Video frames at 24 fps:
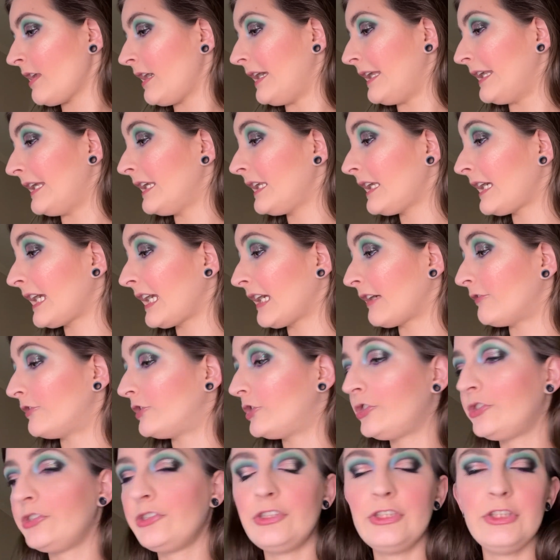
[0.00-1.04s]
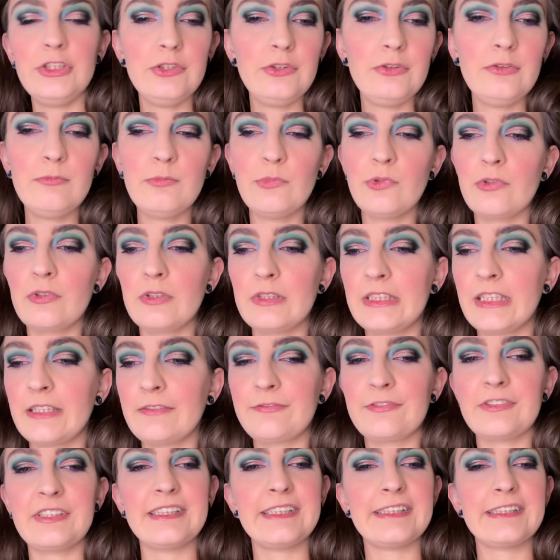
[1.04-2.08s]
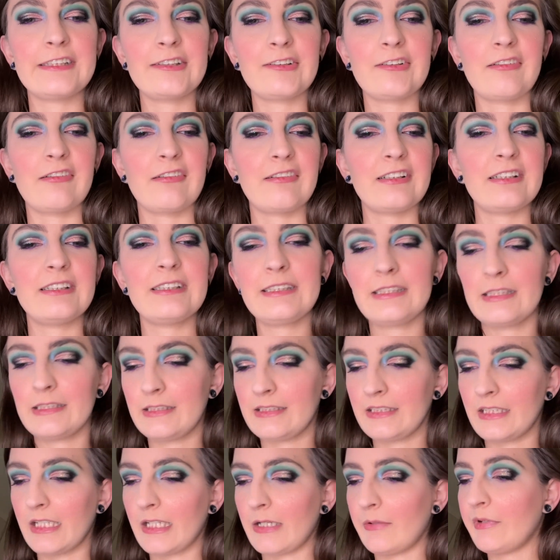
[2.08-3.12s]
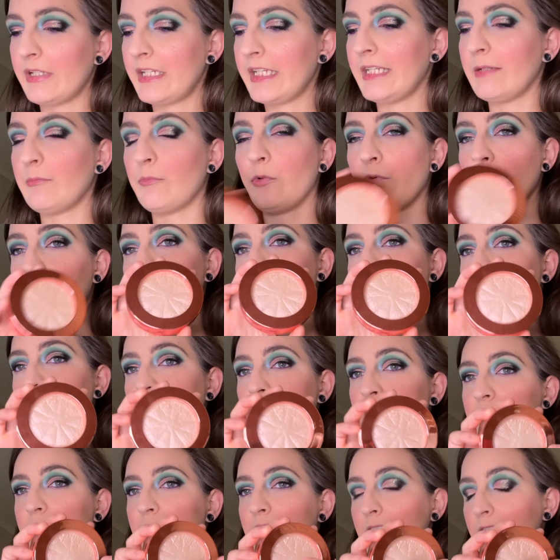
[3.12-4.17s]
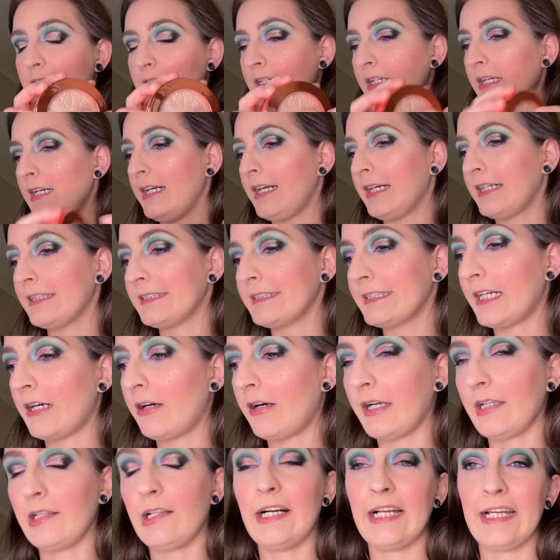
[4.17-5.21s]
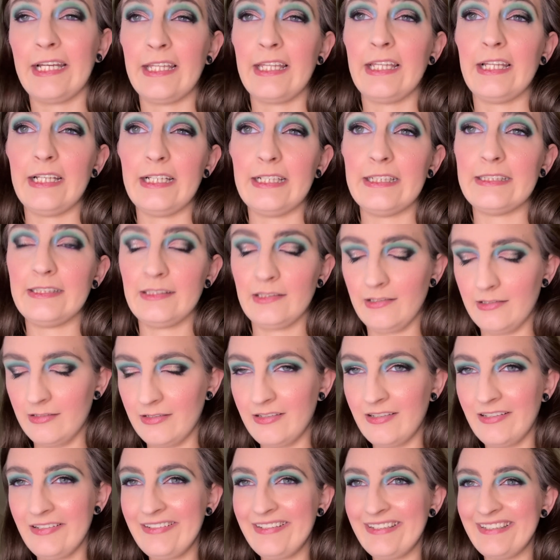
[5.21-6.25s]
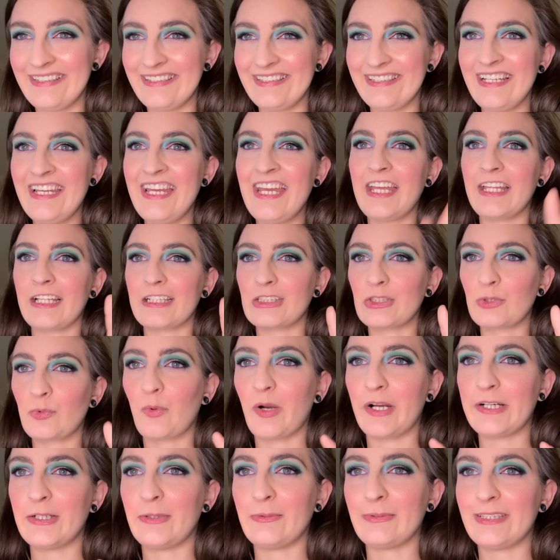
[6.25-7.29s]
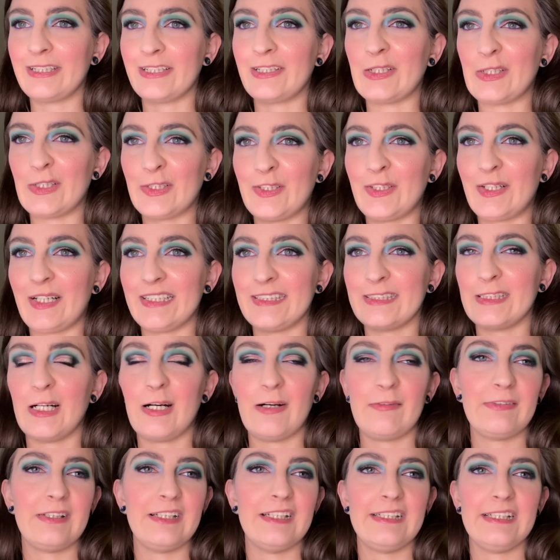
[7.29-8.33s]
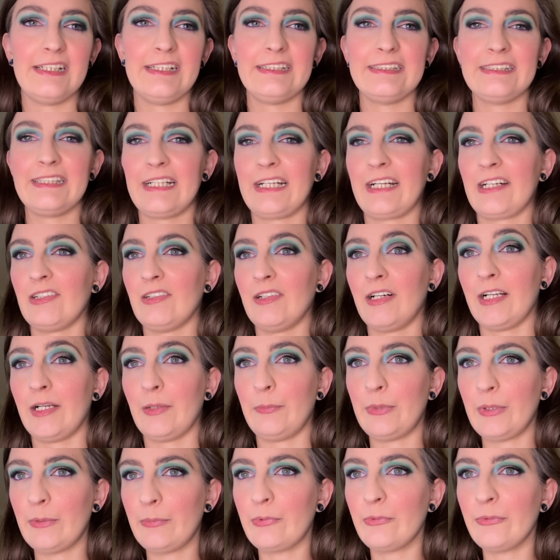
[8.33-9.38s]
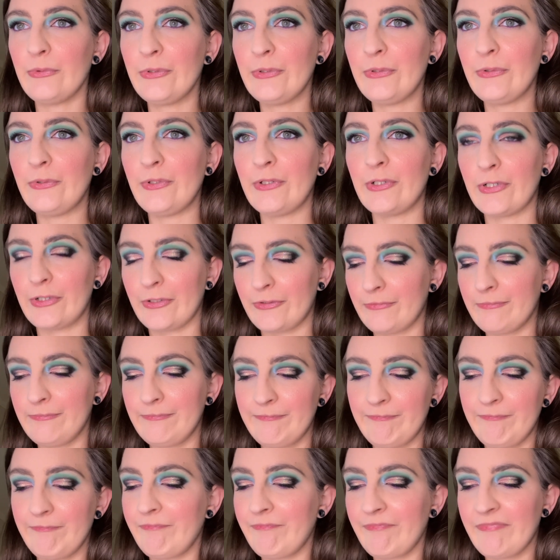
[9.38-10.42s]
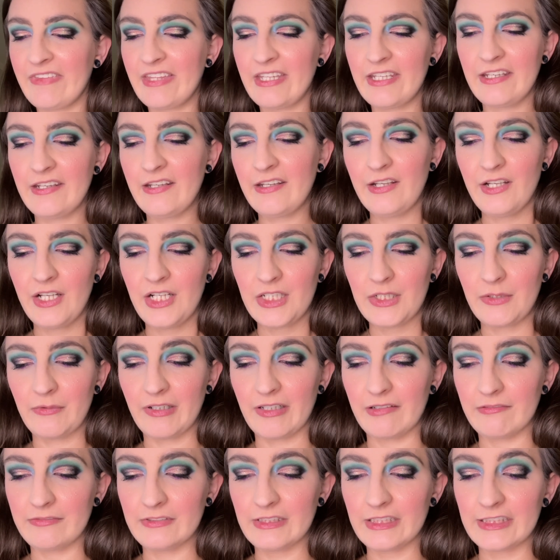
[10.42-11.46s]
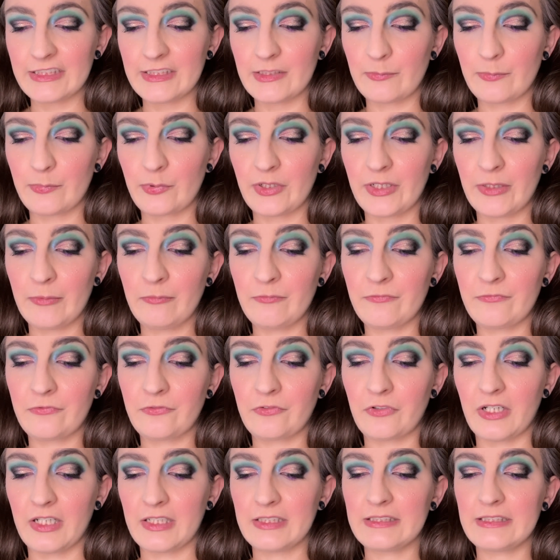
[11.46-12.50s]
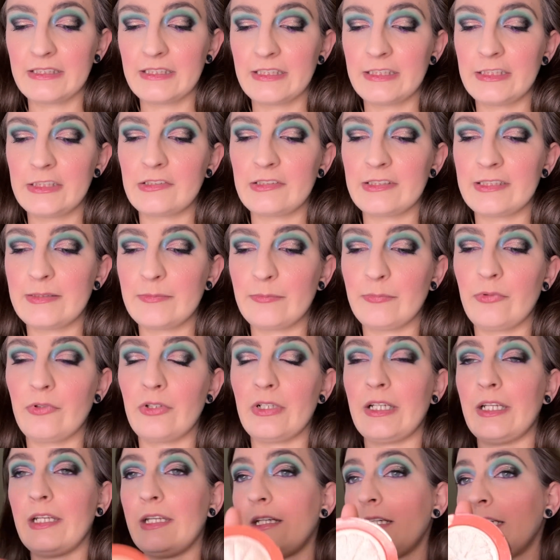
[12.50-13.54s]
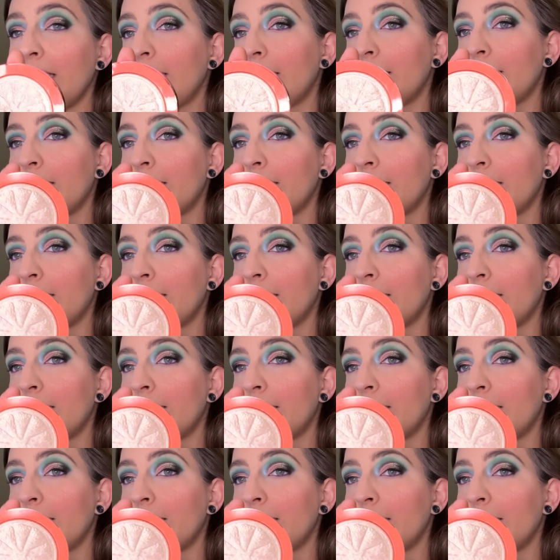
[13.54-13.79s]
Then I have two more Jeffree Stars. I want to get more of these because now I like these is why I don't declutter as often as like a lot of people do, you know. We have the Supreme Frost Citrus Bling.